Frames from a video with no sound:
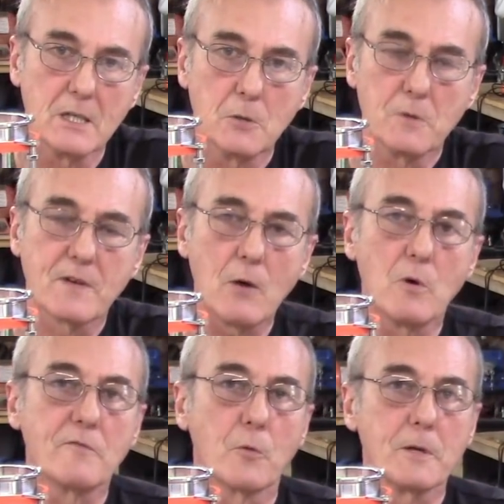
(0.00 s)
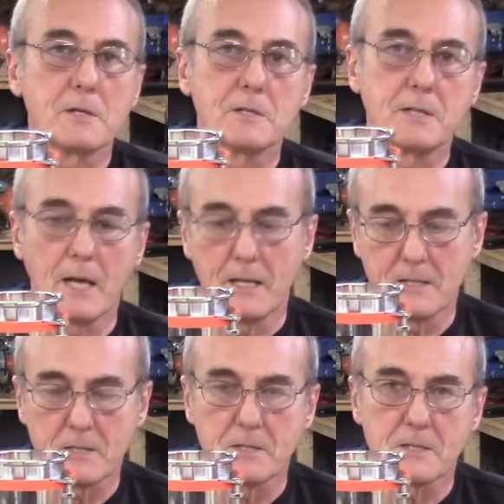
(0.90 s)
We've got one for you today.
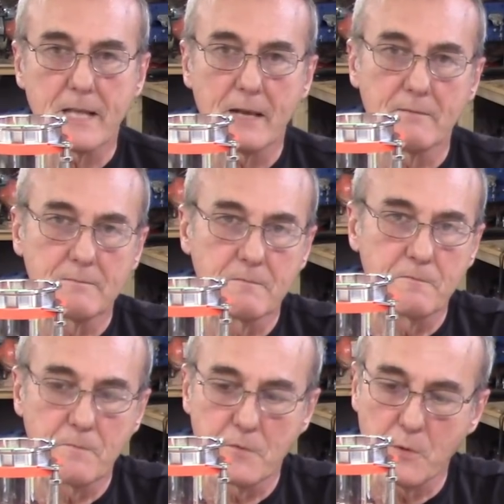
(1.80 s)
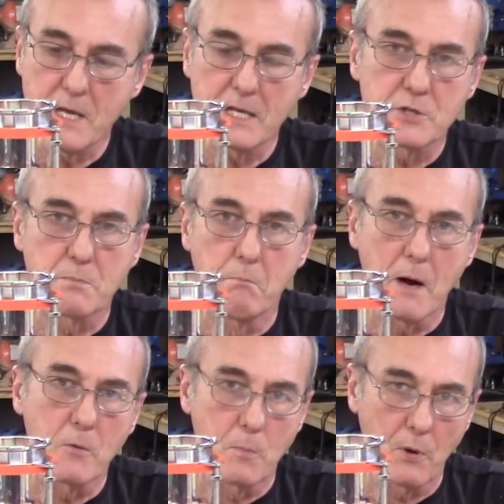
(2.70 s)
This is that three-inch
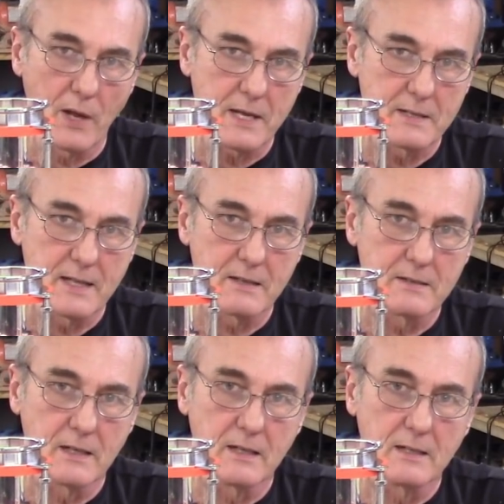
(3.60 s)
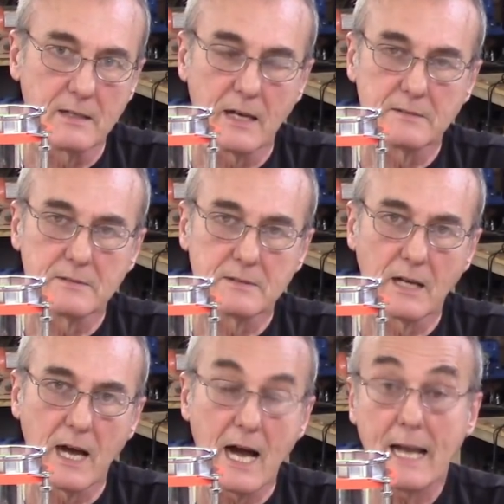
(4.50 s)
bubble plate that uh,
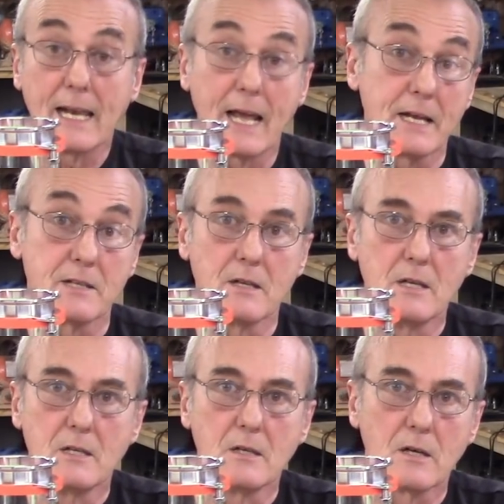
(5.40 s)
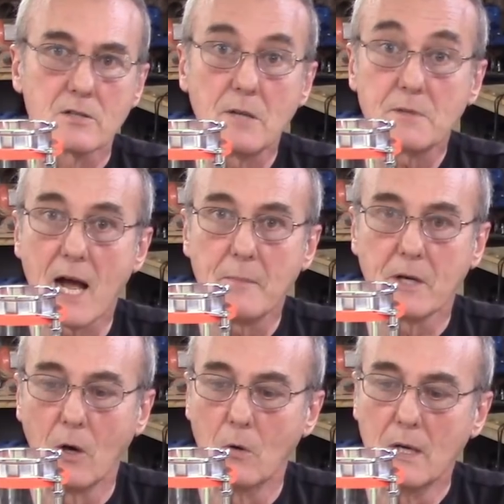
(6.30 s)
I highlighted uh, some time
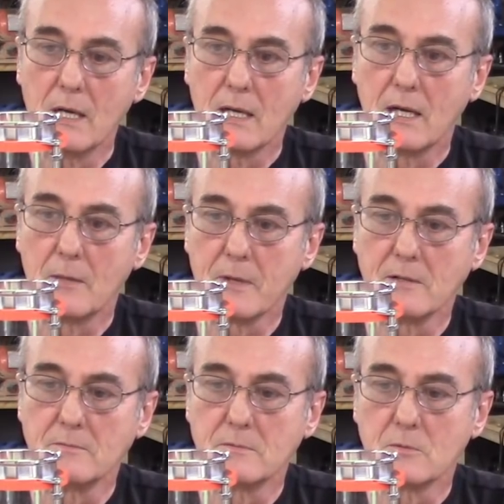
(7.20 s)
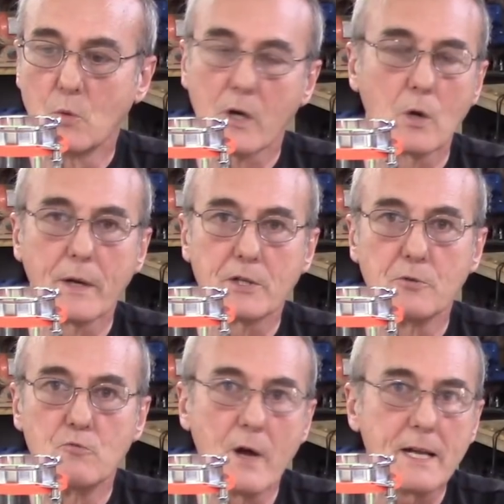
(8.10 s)
ago, um, and we're going to
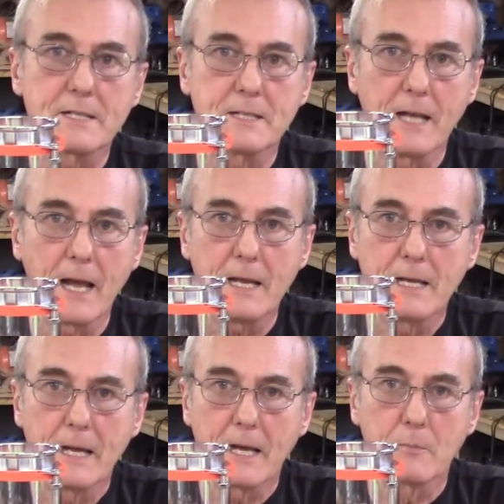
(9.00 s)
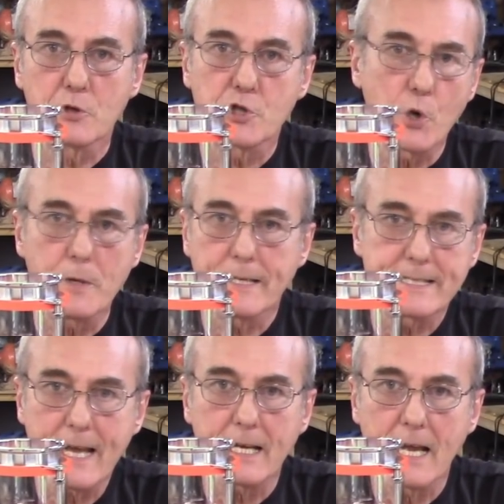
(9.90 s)
run it today, and I'm going to show you
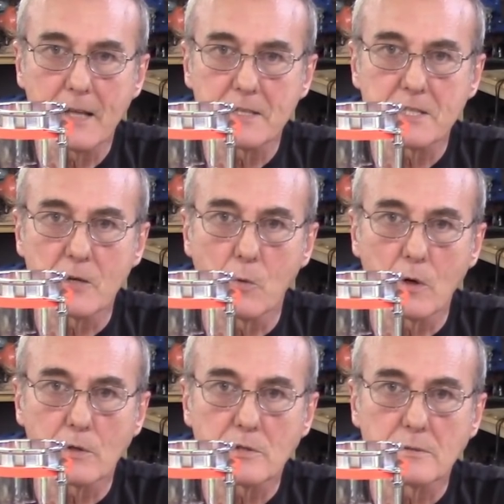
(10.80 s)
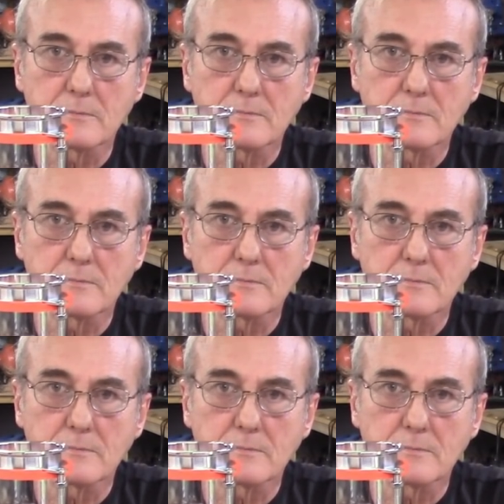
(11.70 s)
exactly how this thing works.